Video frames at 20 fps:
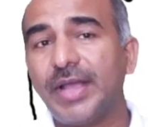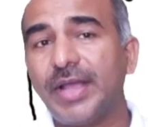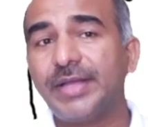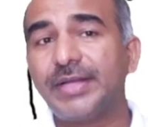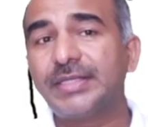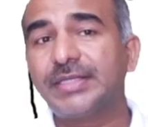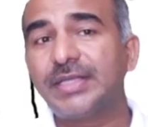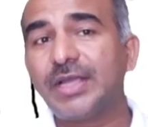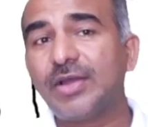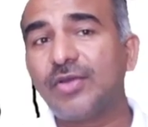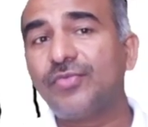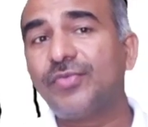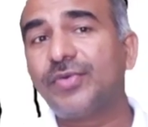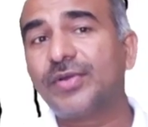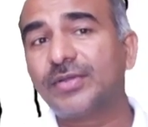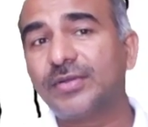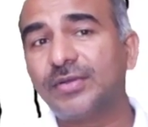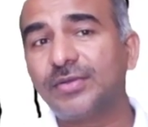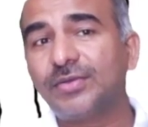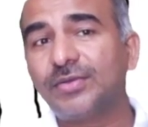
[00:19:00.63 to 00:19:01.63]
Iris
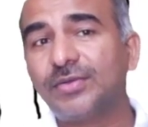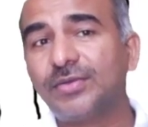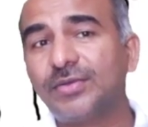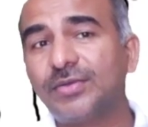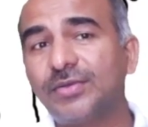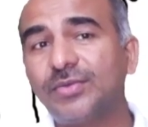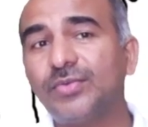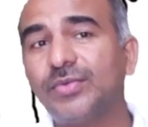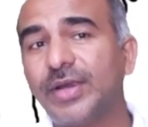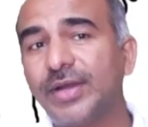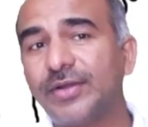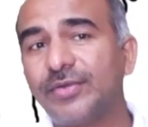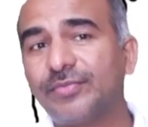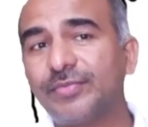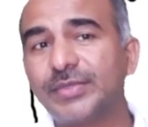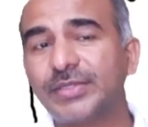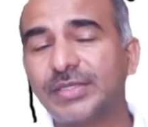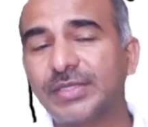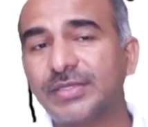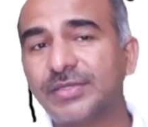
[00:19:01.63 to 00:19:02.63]
have further two kind of
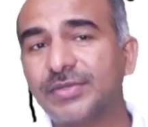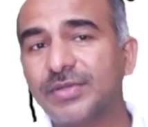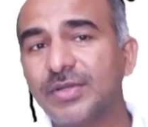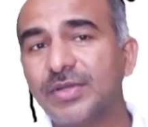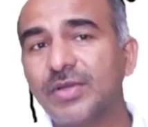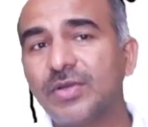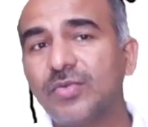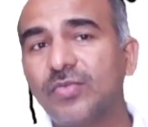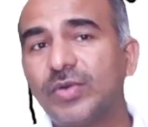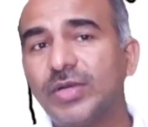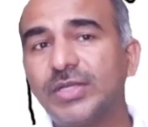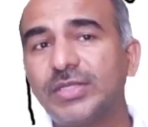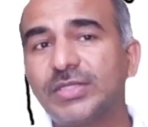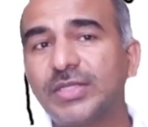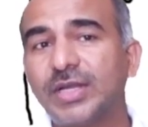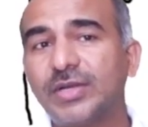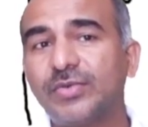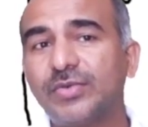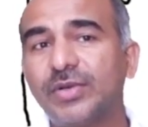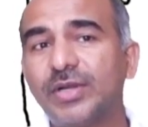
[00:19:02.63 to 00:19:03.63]
muscles. One
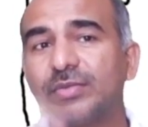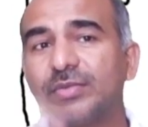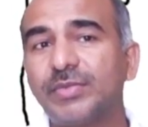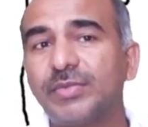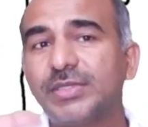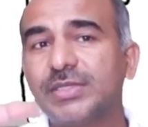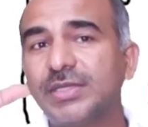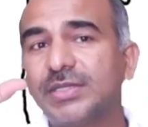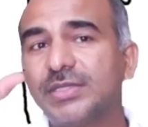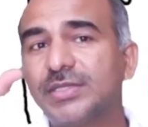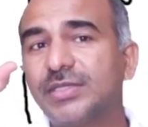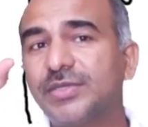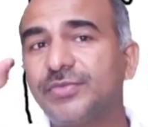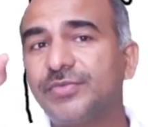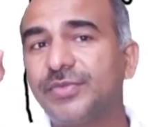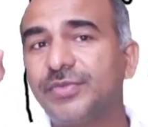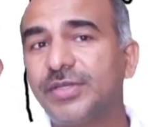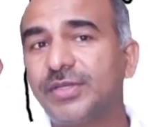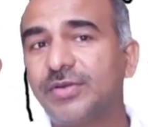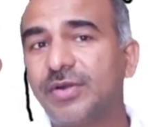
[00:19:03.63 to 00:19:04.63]
is circular
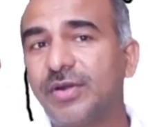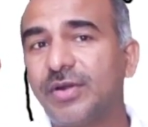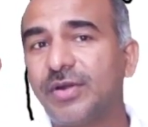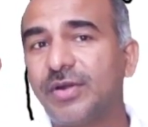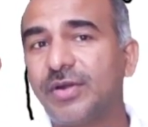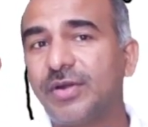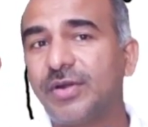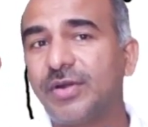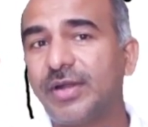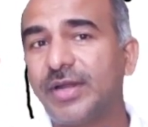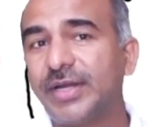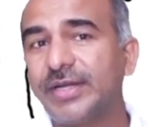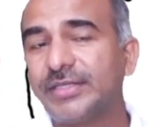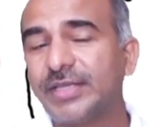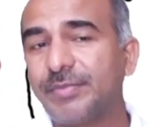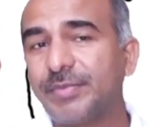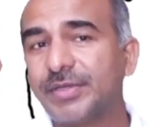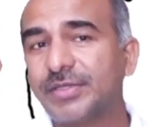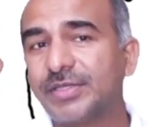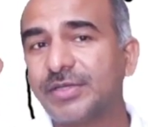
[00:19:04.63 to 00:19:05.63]
muscles. If it contract, its
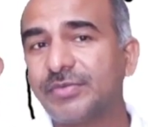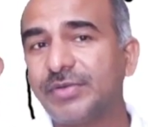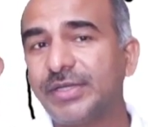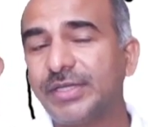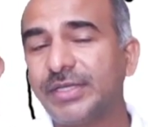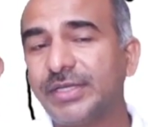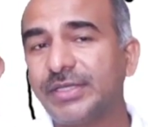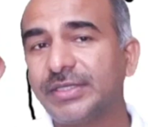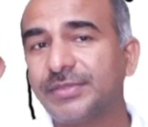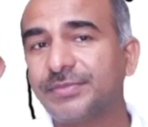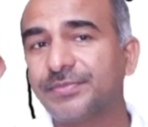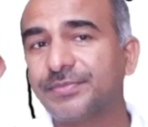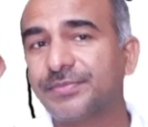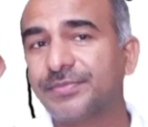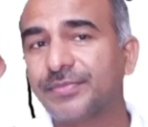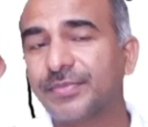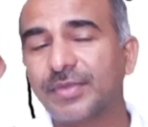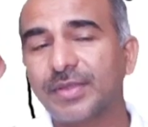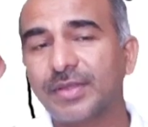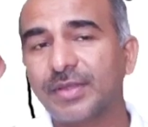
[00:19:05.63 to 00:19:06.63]
aperture will decrease.
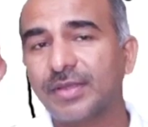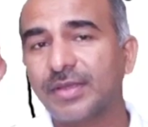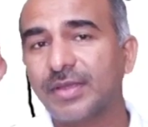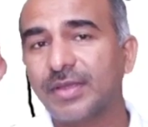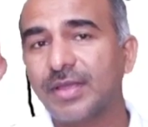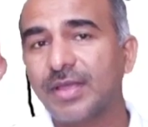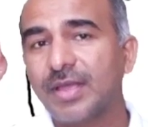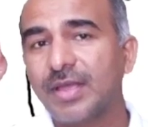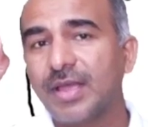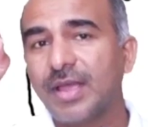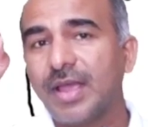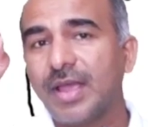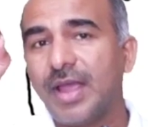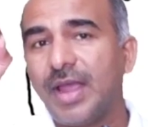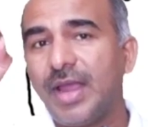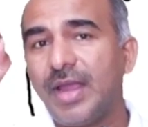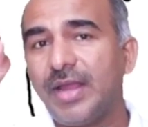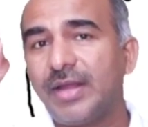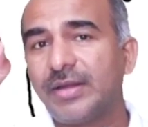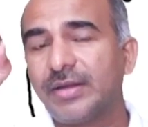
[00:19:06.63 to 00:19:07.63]

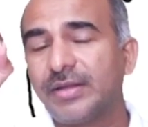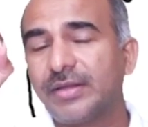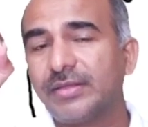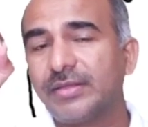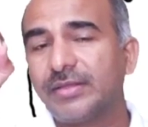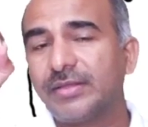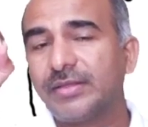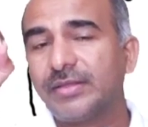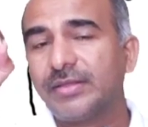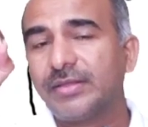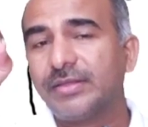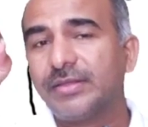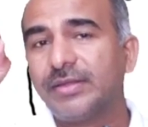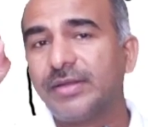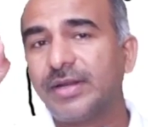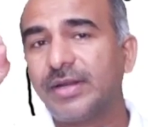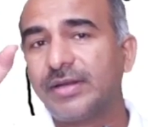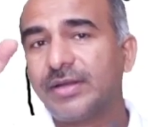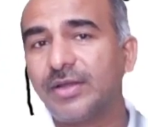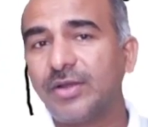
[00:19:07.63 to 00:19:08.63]
And there
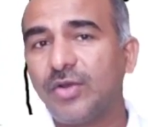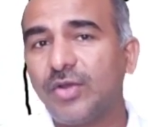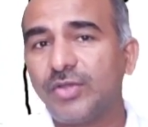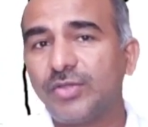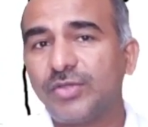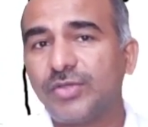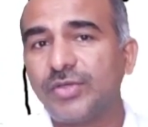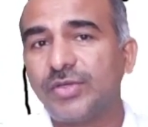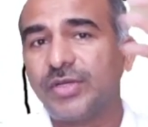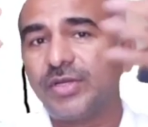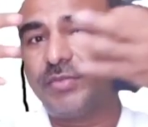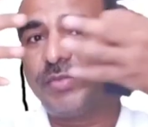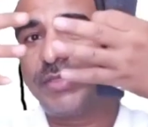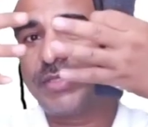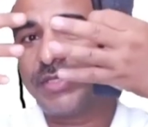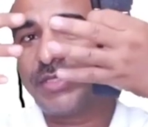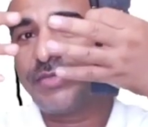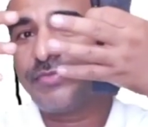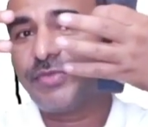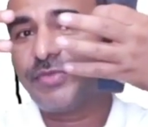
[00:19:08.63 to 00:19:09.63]
are longitudinal
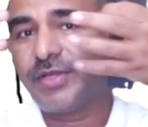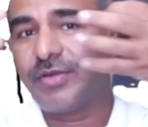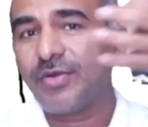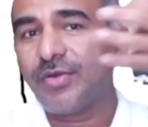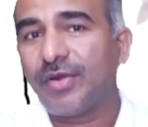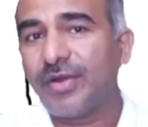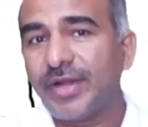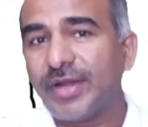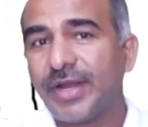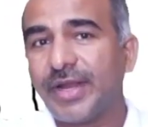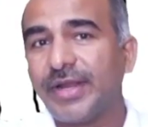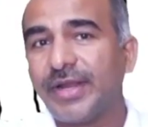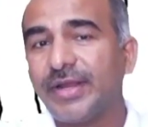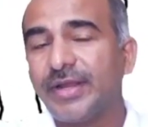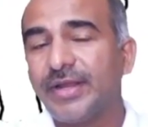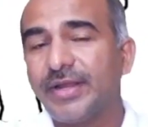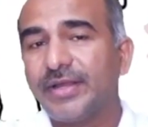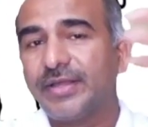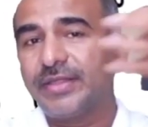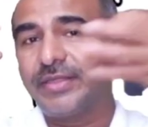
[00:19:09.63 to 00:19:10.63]
muscles. If they
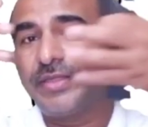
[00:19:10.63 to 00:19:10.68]
contract,